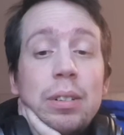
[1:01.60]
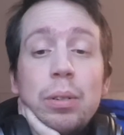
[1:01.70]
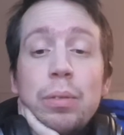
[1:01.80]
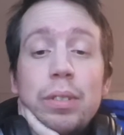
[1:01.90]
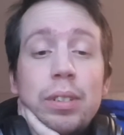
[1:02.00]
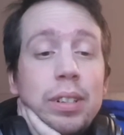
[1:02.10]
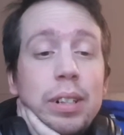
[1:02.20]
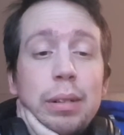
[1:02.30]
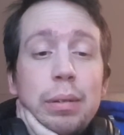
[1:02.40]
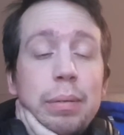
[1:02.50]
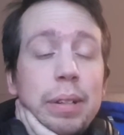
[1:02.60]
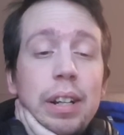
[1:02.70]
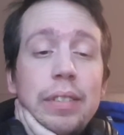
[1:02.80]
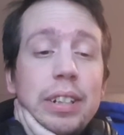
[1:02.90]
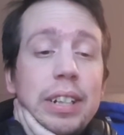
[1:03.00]
over
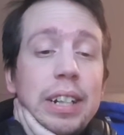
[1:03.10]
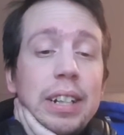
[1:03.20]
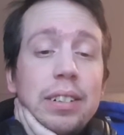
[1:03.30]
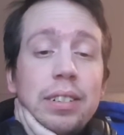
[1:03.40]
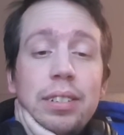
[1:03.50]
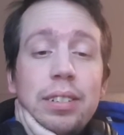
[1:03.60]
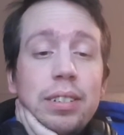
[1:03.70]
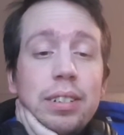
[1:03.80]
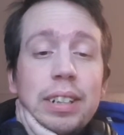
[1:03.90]
11 years,